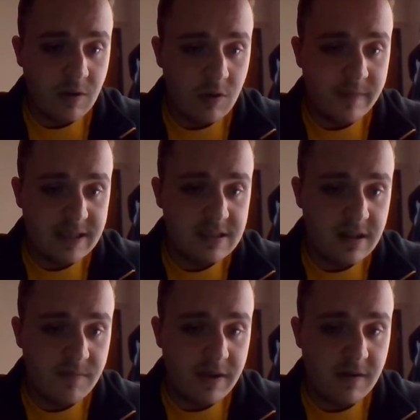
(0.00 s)
Ole Miss
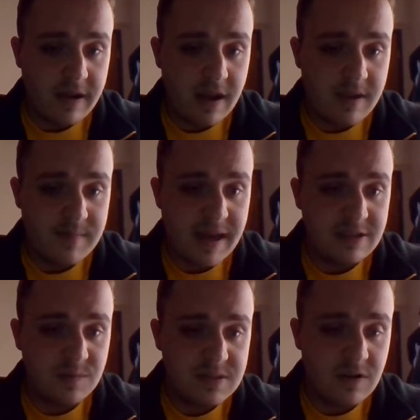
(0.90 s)
in a very hype
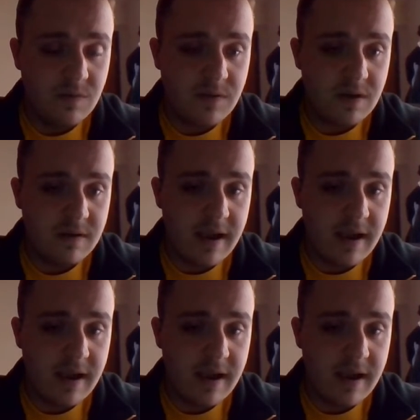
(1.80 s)
matchup so far.